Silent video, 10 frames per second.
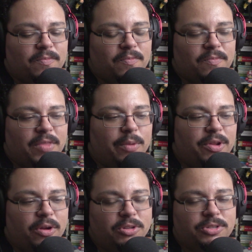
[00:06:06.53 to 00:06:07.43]
then we
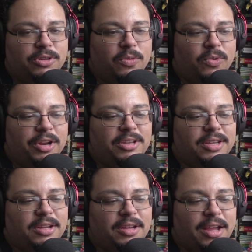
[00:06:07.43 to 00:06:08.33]
also don't want it
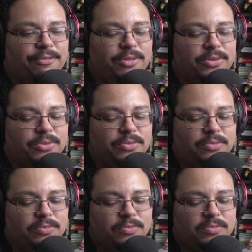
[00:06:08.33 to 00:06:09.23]
to
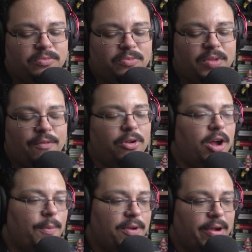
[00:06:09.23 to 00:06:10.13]
have a
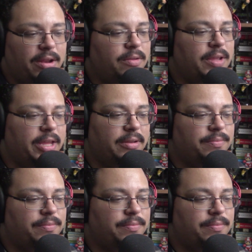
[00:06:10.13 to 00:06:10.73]
copyright hit.